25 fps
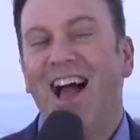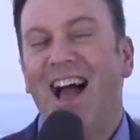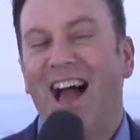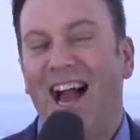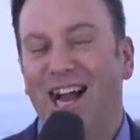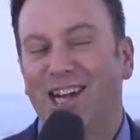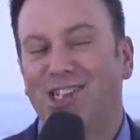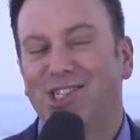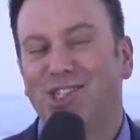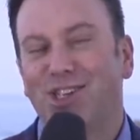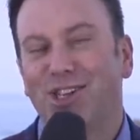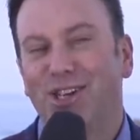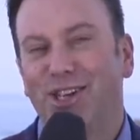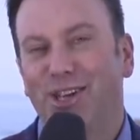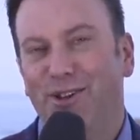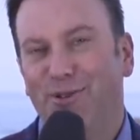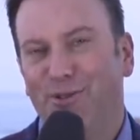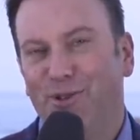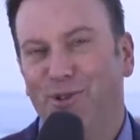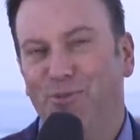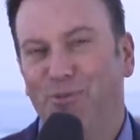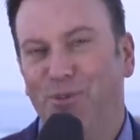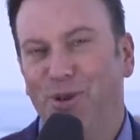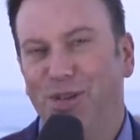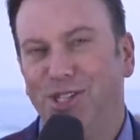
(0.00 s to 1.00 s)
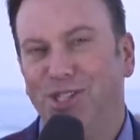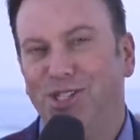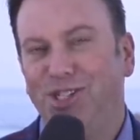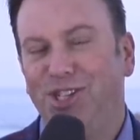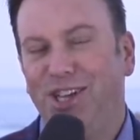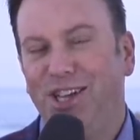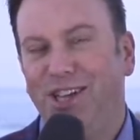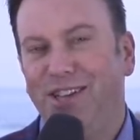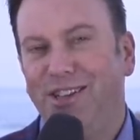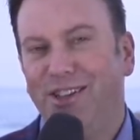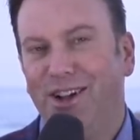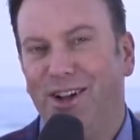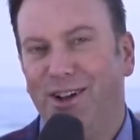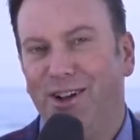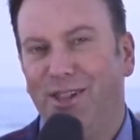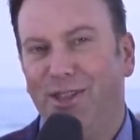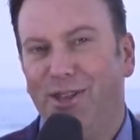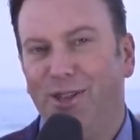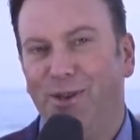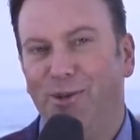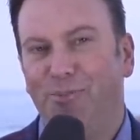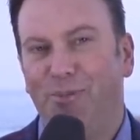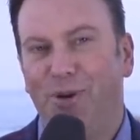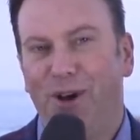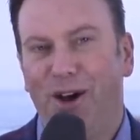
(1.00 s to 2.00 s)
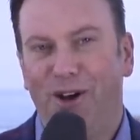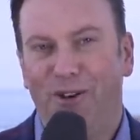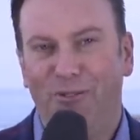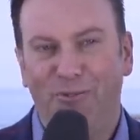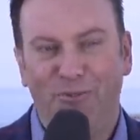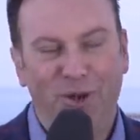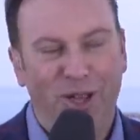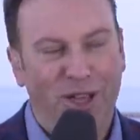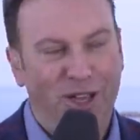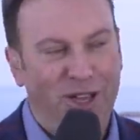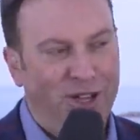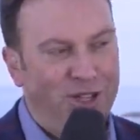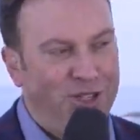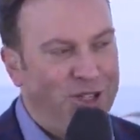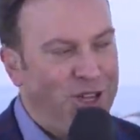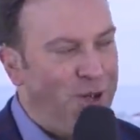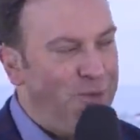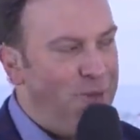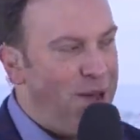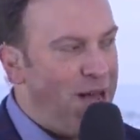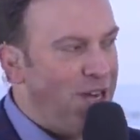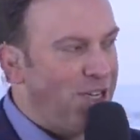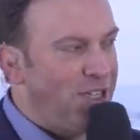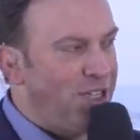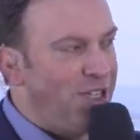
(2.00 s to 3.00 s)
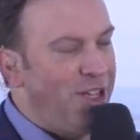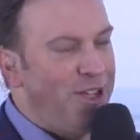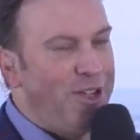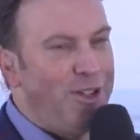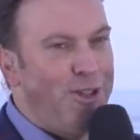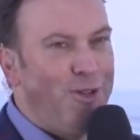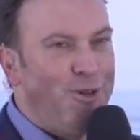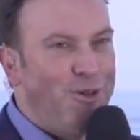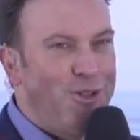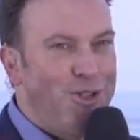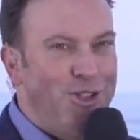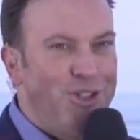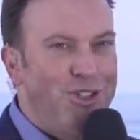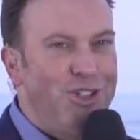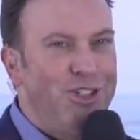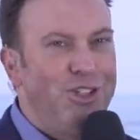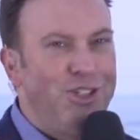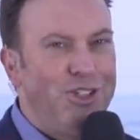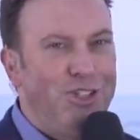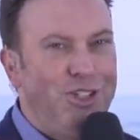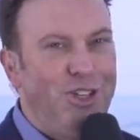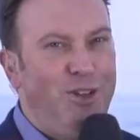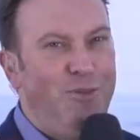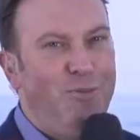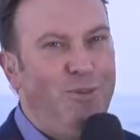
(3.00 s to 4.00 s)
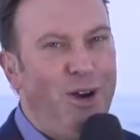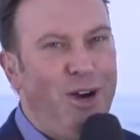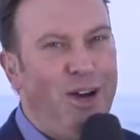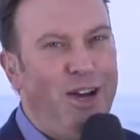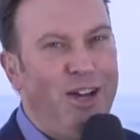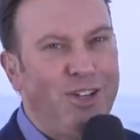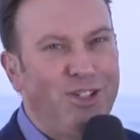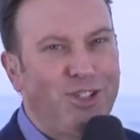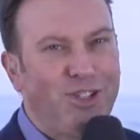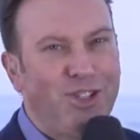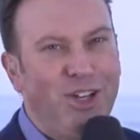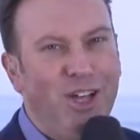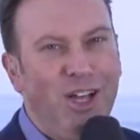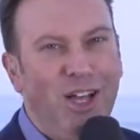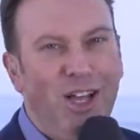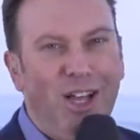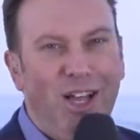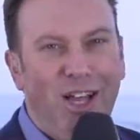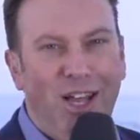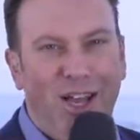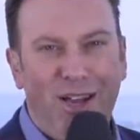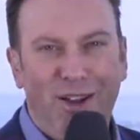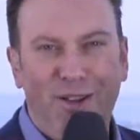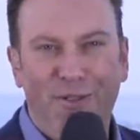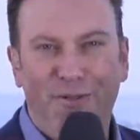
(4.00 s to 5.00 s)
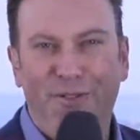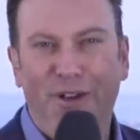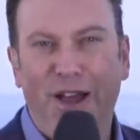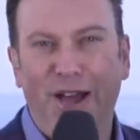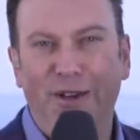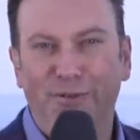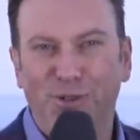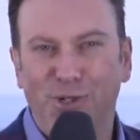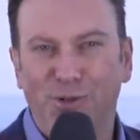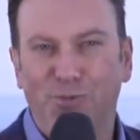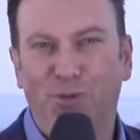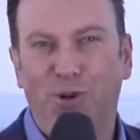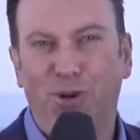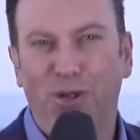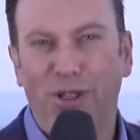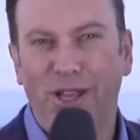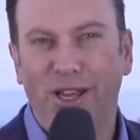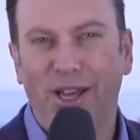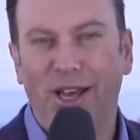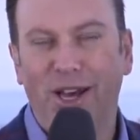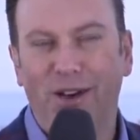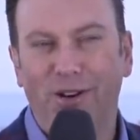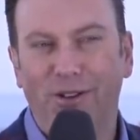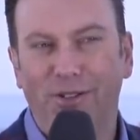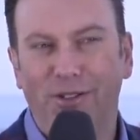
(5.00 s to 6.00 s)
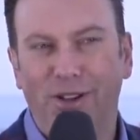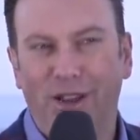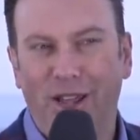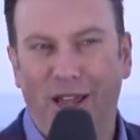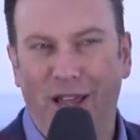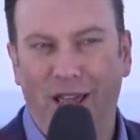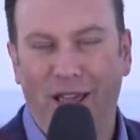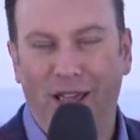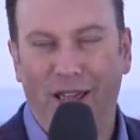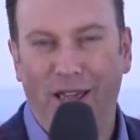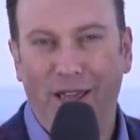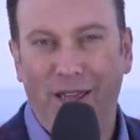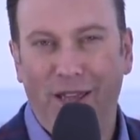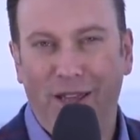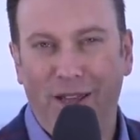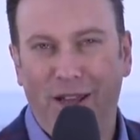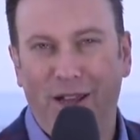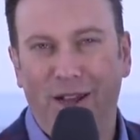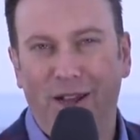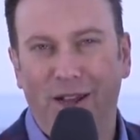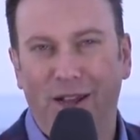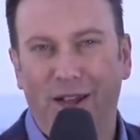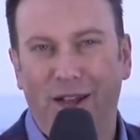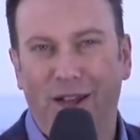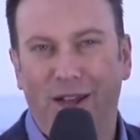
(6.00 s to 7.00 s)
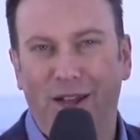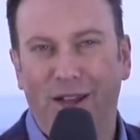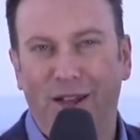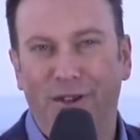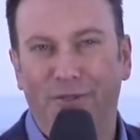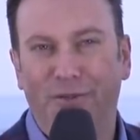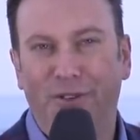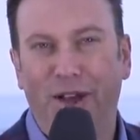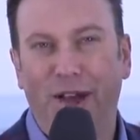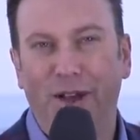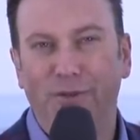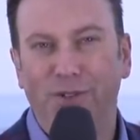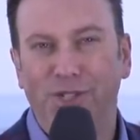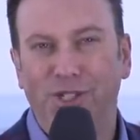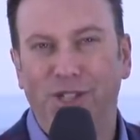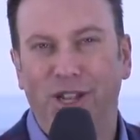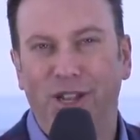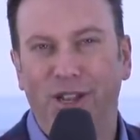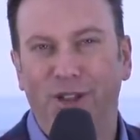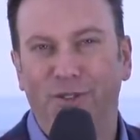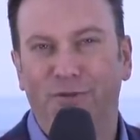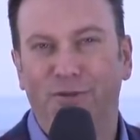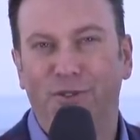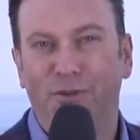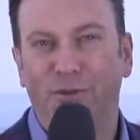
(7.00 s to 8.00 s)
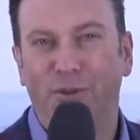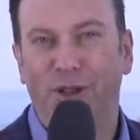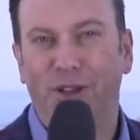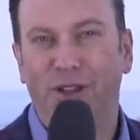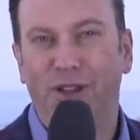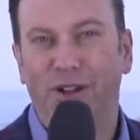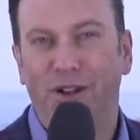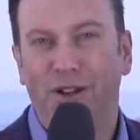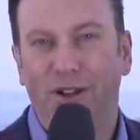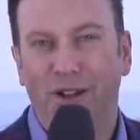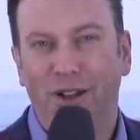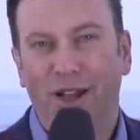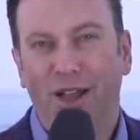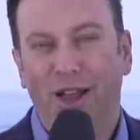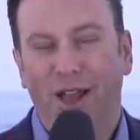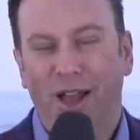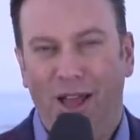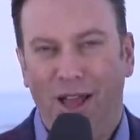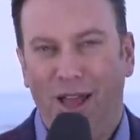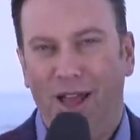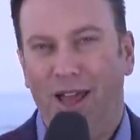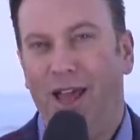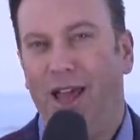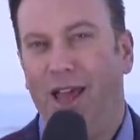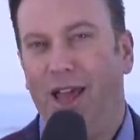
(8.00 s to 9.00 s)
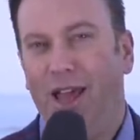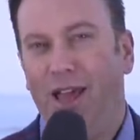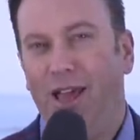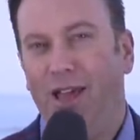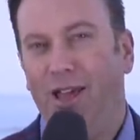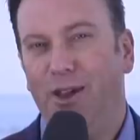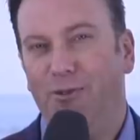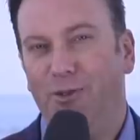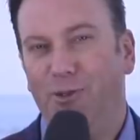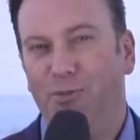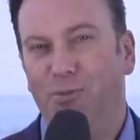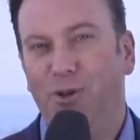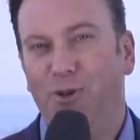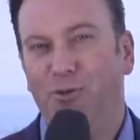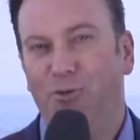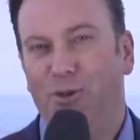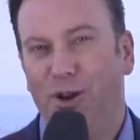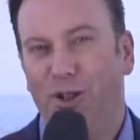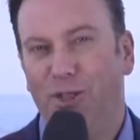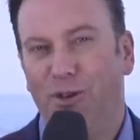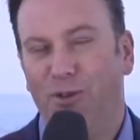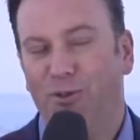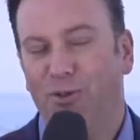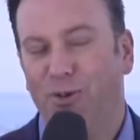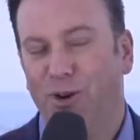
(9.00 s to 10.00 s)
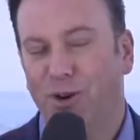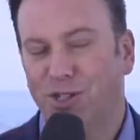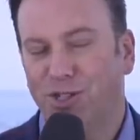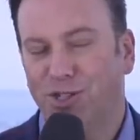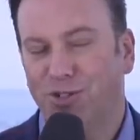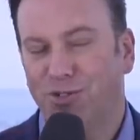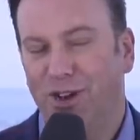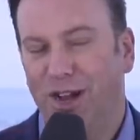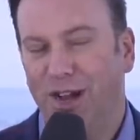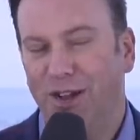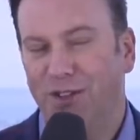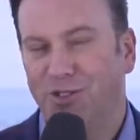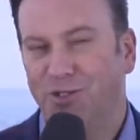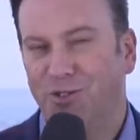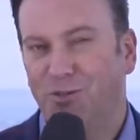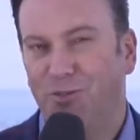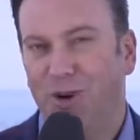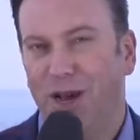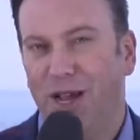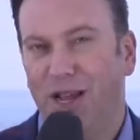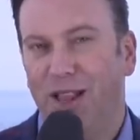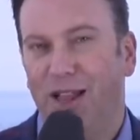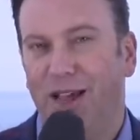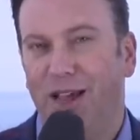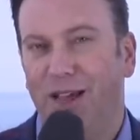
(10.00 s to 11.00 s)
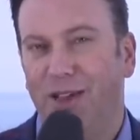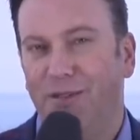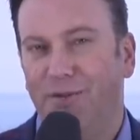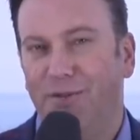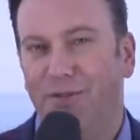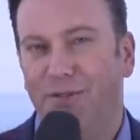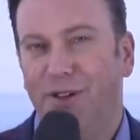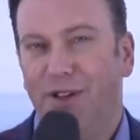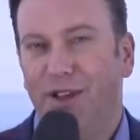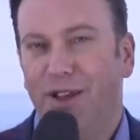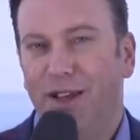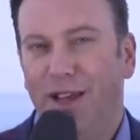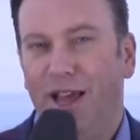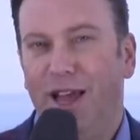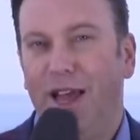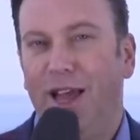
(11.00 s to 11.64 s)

actually, it would be D, none of the above, because I'm actually closest to the tee box. Oh, and I if see. I was pulling out a, uh, uh, if I was hitting from here, A, it would be one of the worst drives of my life,